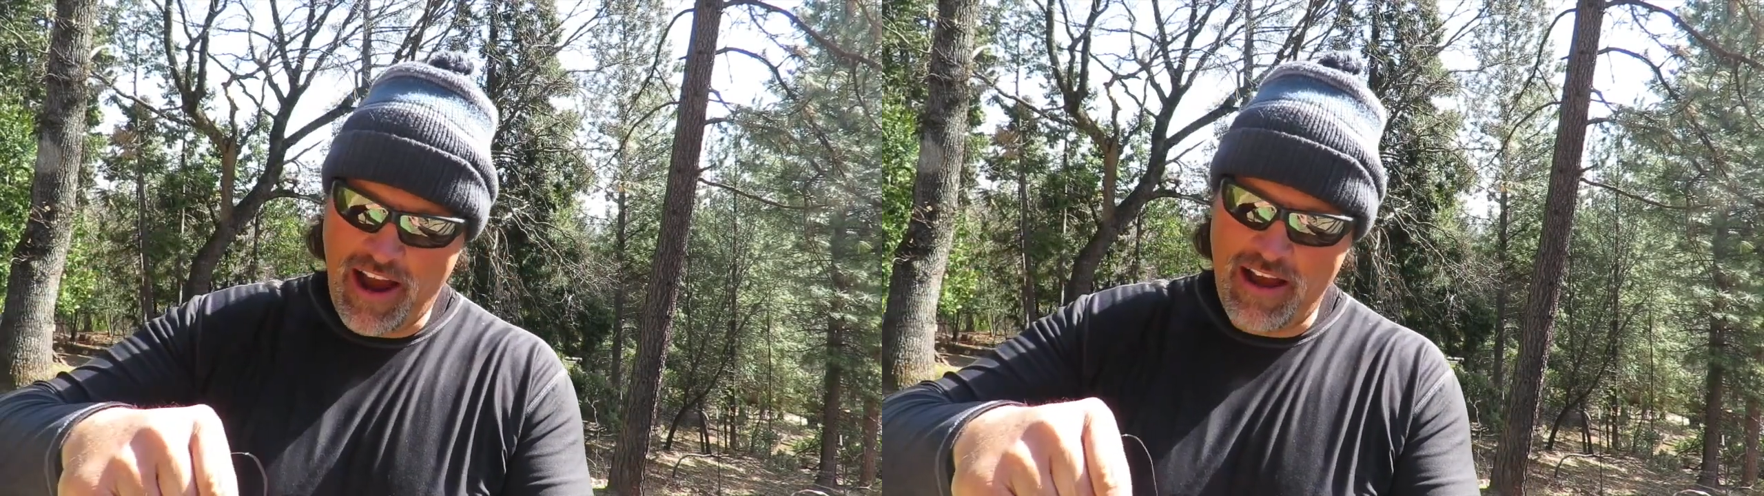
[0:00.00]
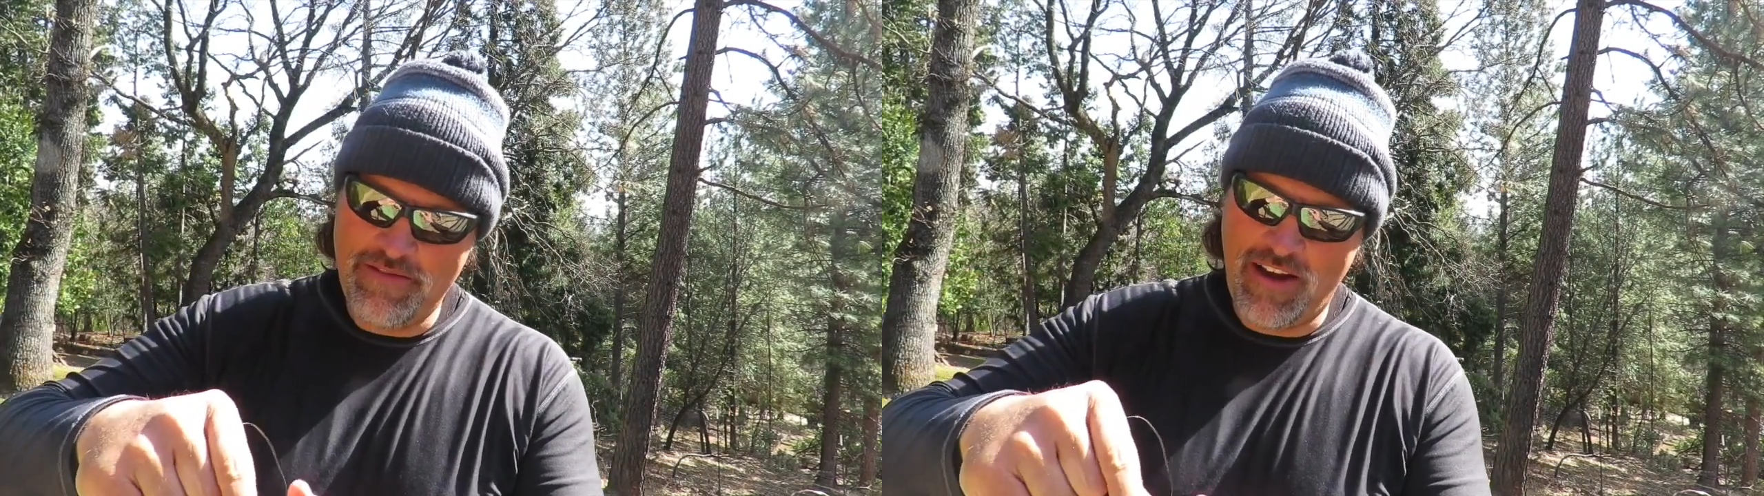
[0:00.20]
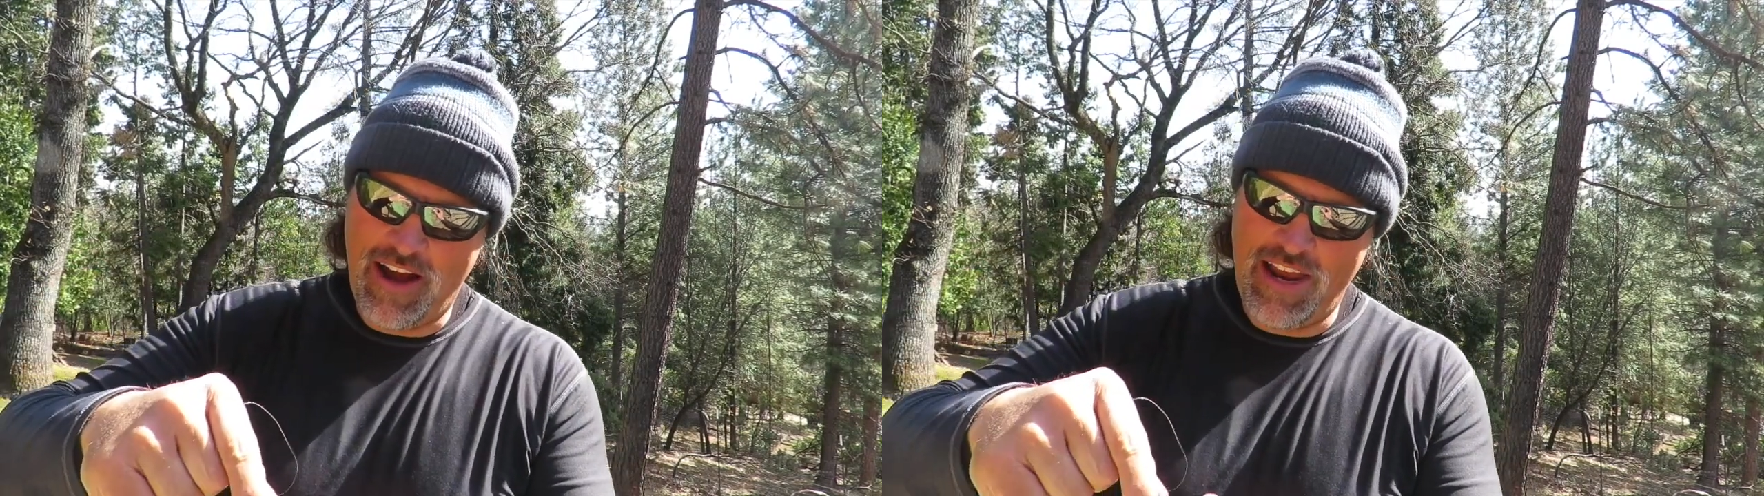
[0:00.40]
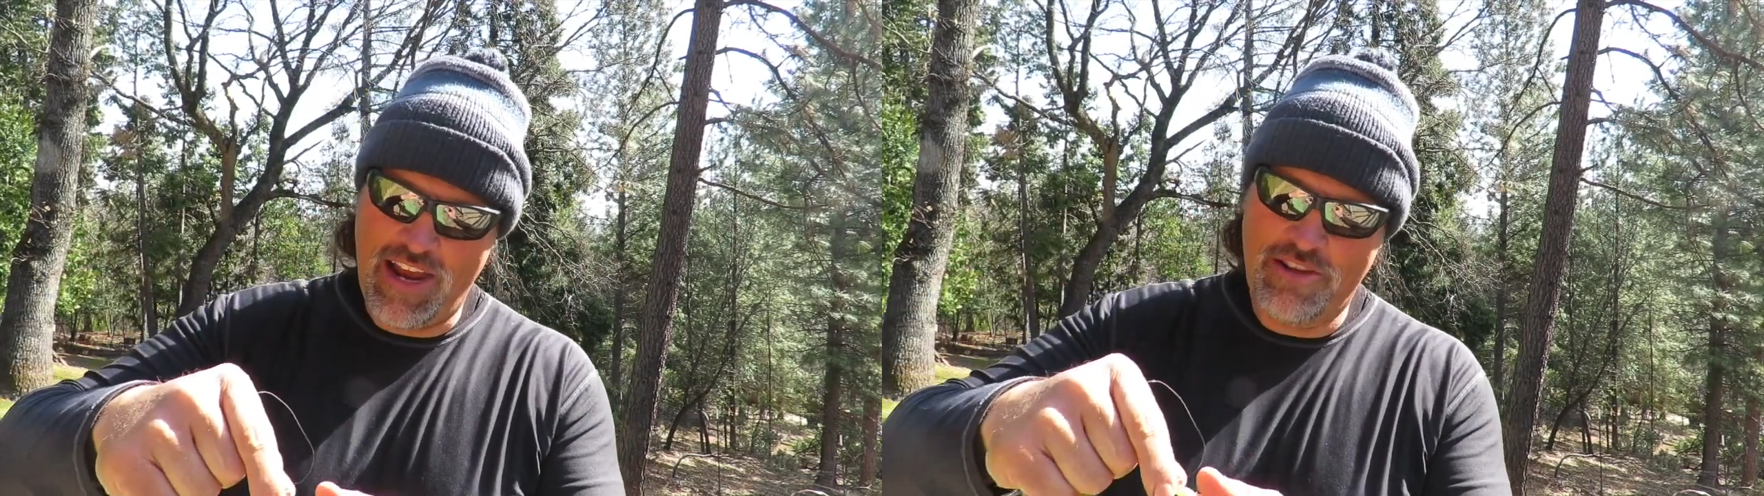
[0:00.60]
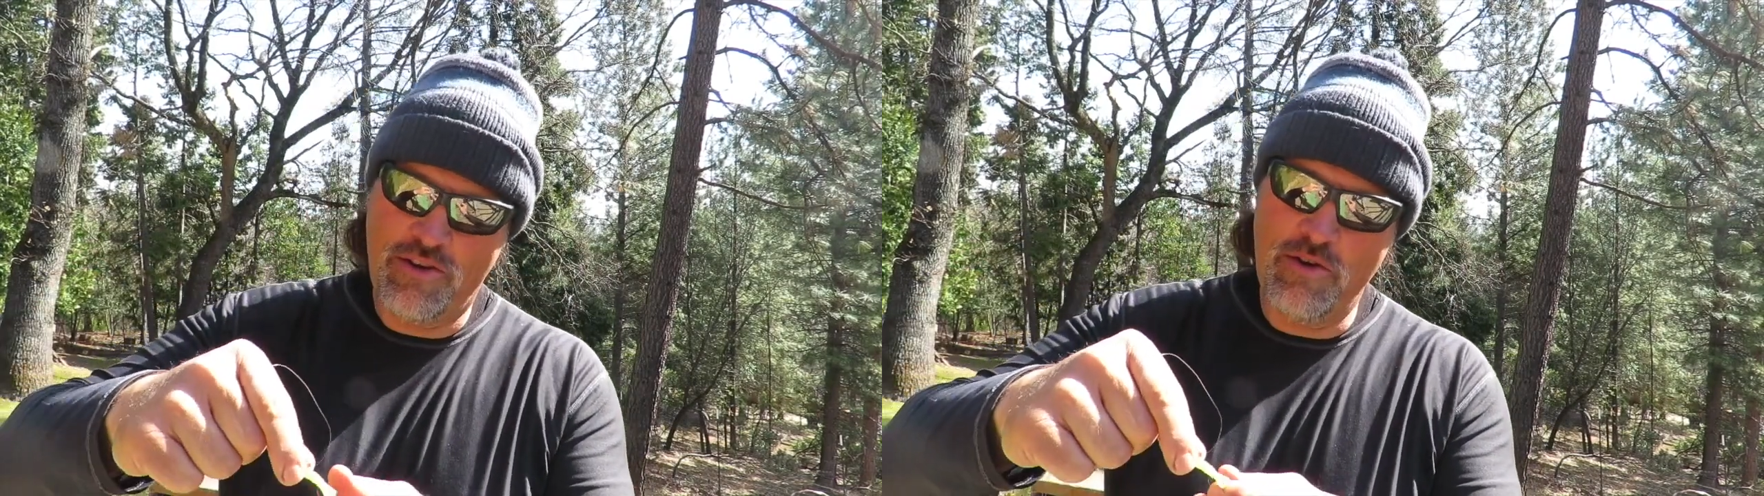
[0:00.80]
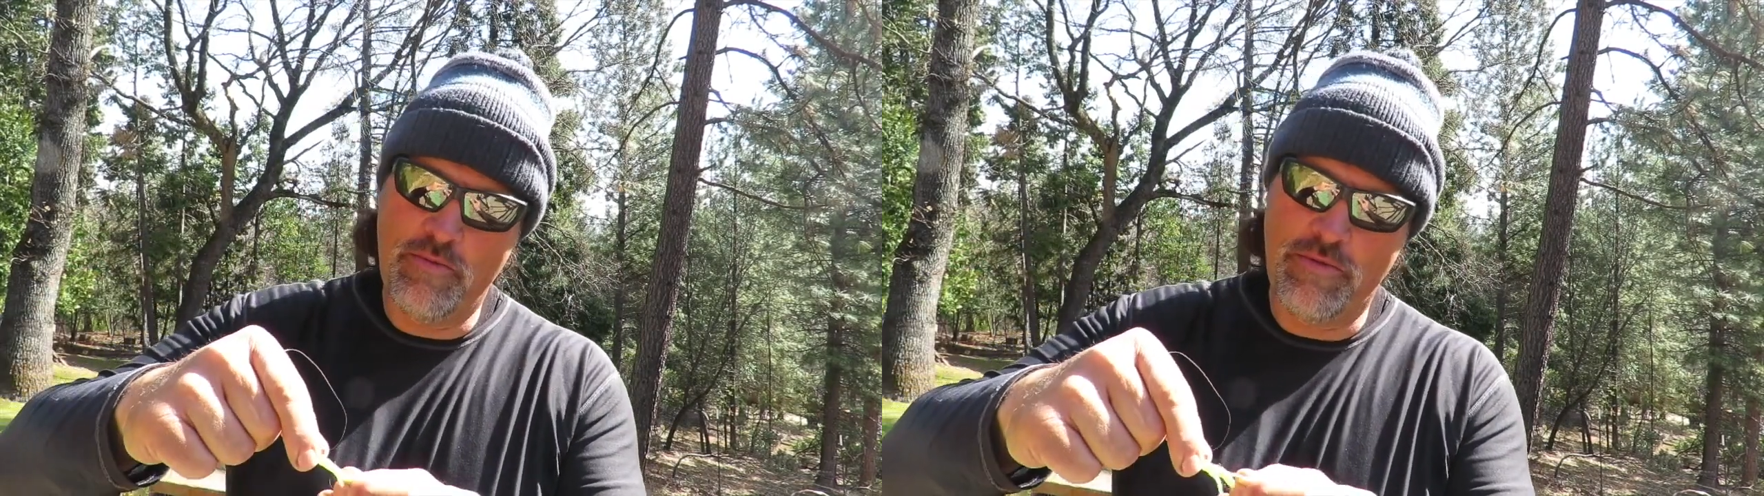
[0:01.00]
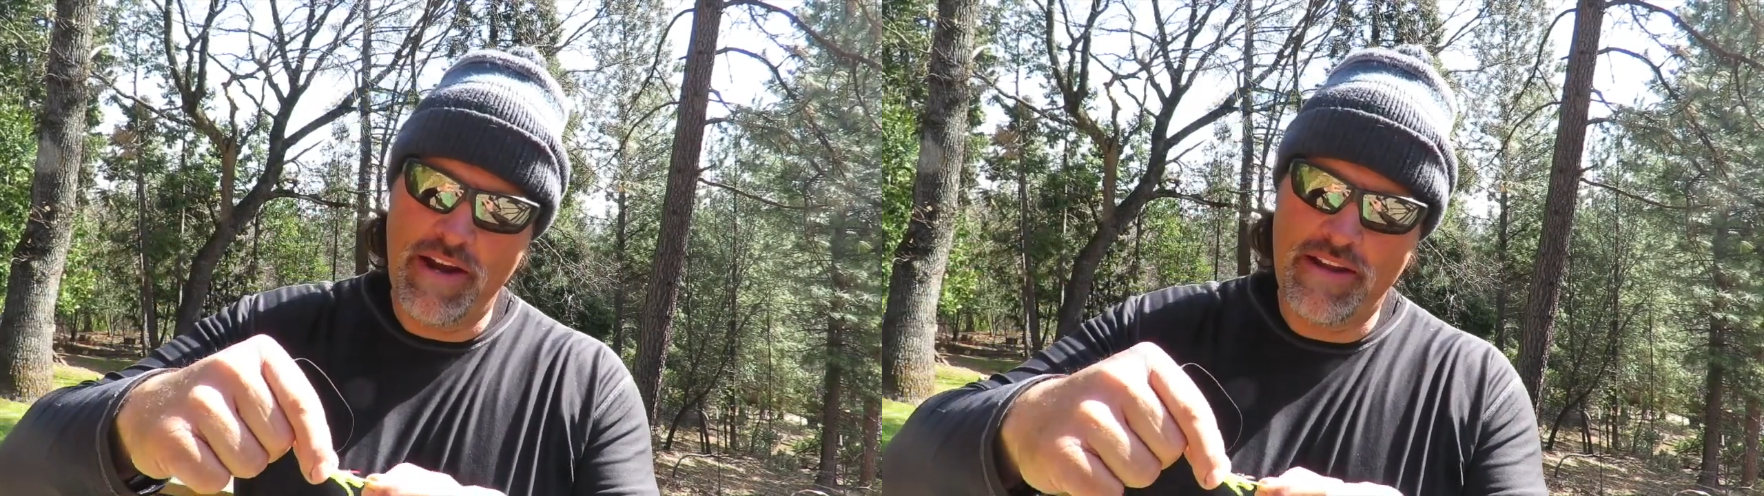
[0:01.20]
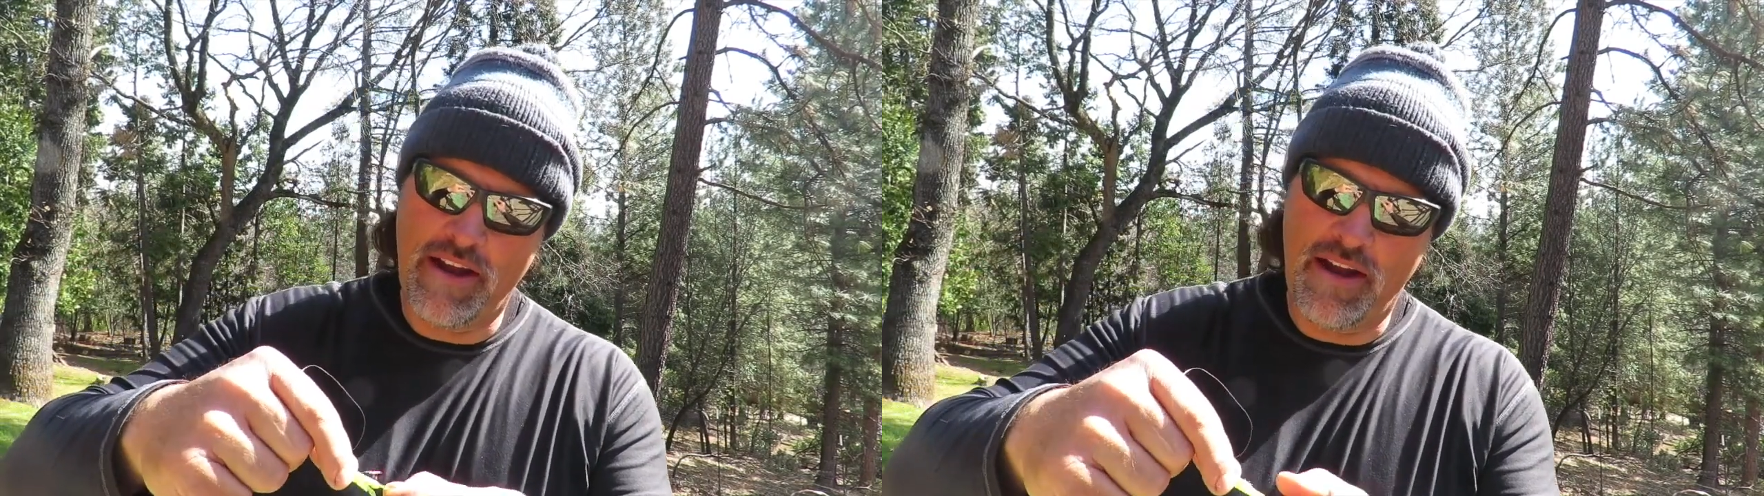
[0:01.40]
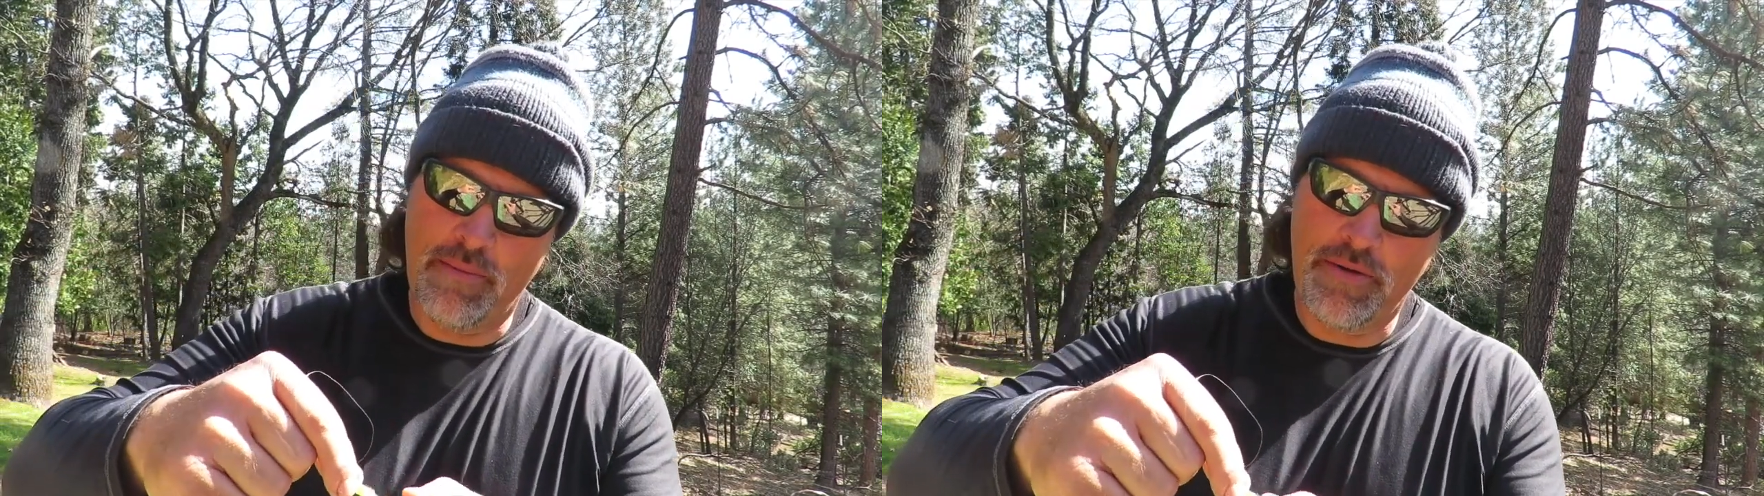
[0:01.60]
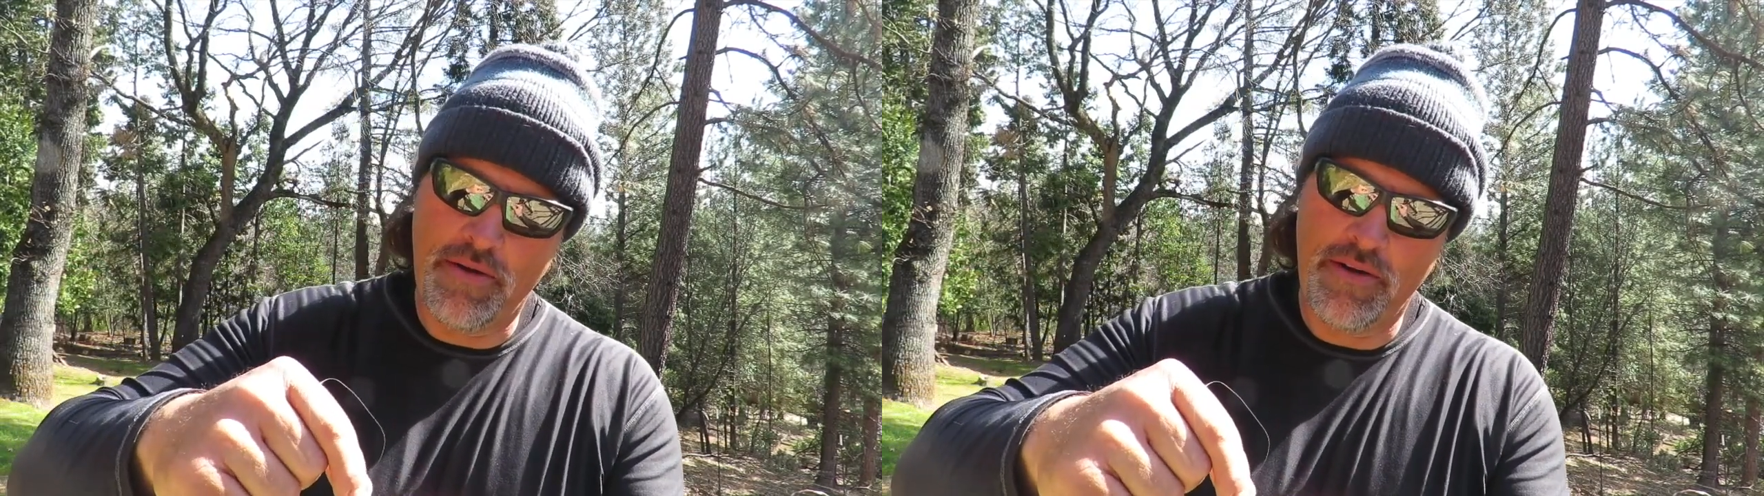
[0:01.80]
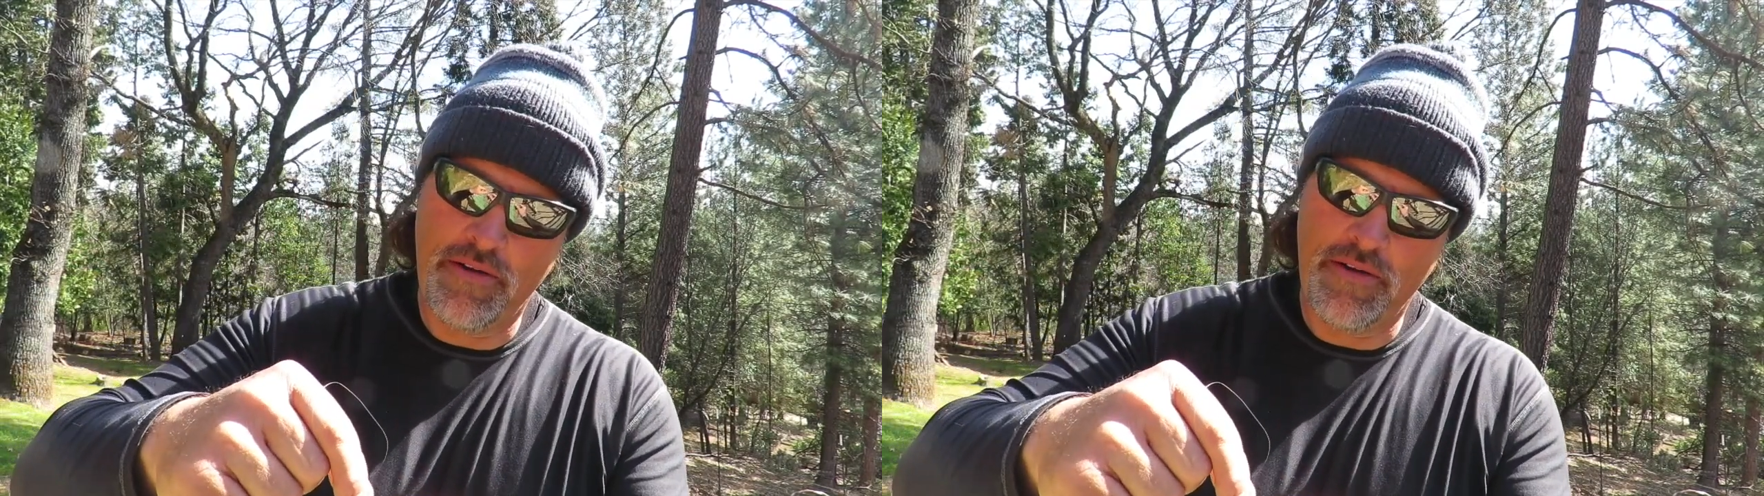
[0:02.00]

I've got a tube rigged up